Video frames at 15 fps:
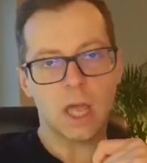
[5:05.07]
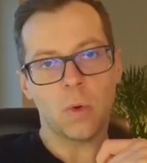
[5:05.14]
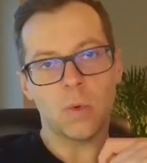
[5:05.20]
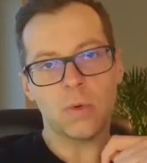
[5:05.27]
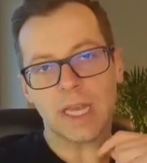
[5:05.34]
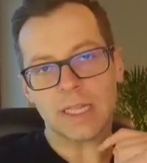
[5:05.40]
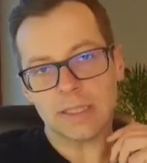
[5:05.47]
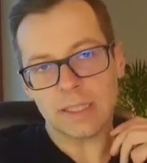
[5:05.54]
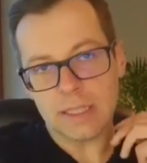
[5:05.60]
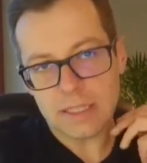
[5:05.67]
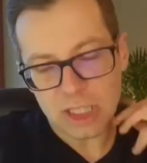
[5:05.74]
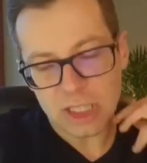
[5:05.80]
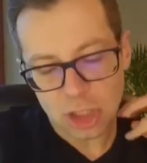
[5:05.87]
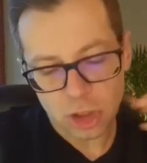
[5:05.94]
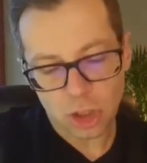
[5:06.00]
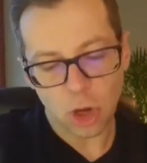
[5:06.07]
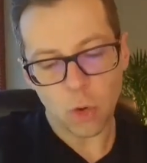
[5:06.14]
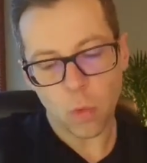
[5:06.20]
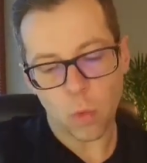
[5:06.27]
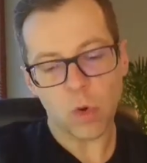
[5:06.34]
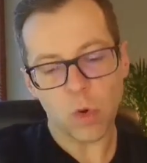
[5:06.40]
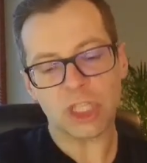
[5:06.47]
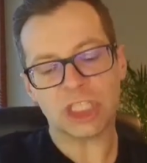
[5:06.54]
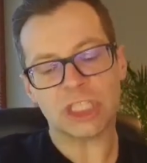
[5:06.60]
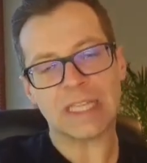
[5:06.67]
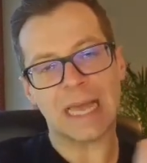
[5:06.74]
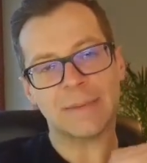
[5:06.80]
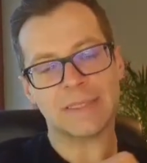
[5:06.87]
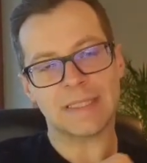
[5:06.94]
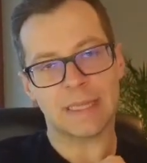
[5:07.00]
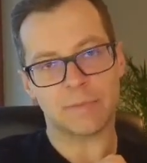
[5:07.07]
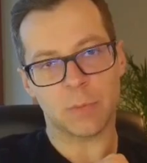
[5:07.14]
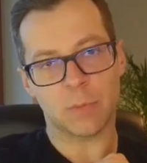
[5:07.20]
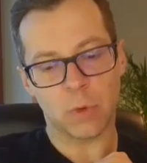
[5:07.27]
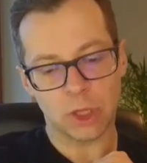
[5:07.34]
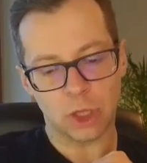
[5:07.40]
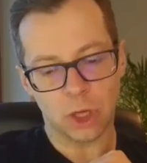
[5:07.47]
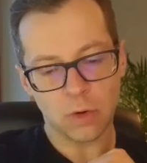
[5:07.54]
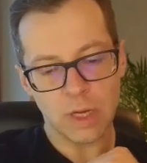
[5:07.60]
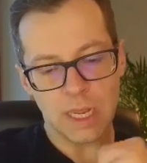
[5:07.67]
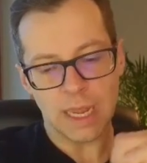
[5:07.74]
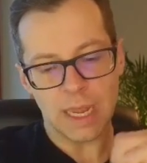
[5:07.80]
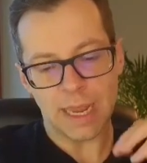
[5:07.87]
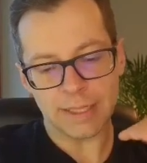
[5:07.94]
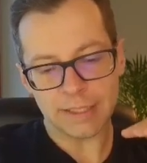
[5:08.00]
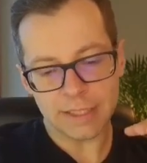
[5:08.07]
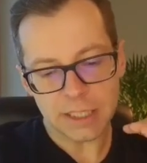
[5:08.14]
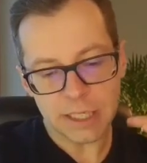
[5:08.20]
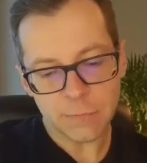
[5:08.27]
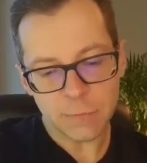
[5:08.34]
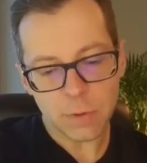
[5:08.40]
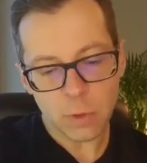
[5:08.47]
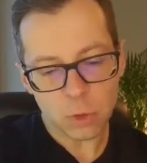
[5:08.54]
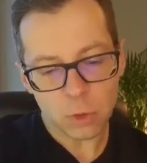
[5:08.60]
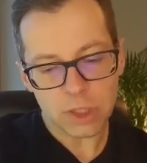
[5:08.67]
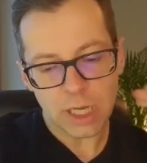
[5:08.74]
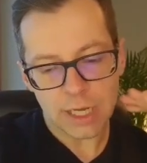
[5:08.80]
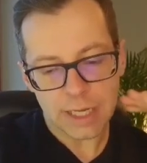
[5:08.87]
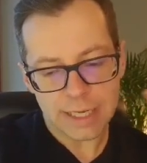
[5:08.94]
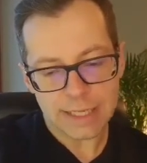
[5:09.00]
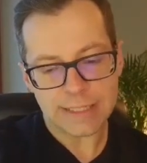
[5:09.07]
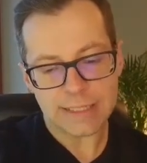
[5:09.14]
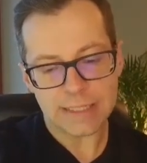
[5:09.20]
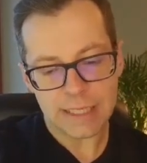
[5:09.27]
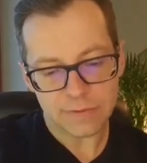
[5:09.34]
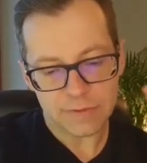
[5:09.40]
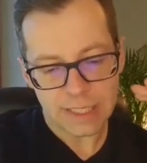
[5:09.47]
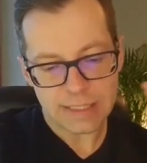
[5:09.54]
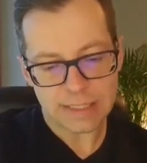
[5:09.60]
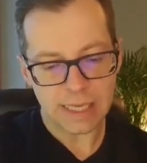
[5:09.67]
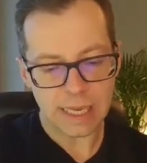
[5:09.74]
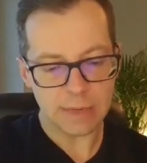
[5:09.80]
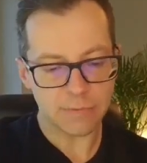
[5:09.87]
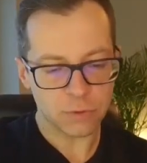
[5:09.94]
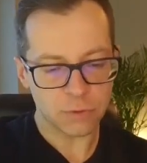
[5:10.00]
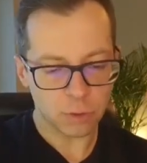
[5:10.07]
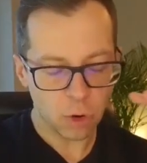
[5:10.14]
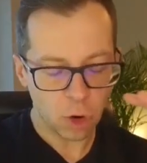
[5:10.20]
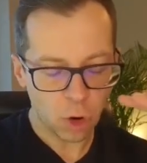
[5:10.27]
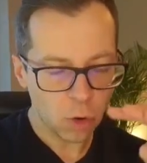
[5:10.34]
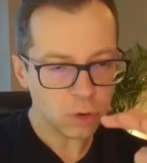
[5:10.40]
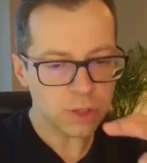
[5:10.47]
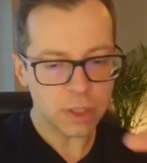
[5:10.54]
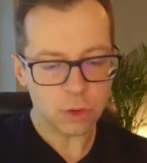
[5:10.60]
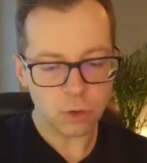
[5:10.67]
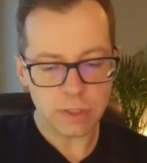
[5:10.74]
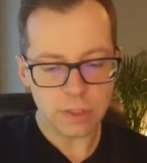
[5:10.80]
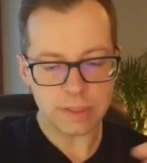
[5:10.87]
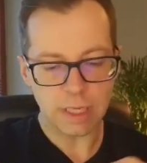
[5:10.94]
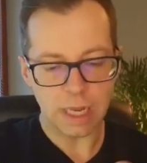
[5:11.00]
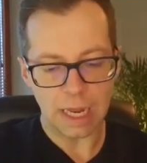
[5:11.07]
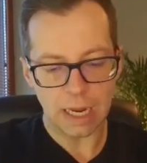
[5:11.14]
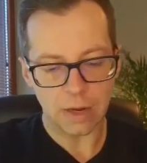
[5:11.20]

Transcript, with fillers: we at least know which timestamp we know and if we would receive the same from all the units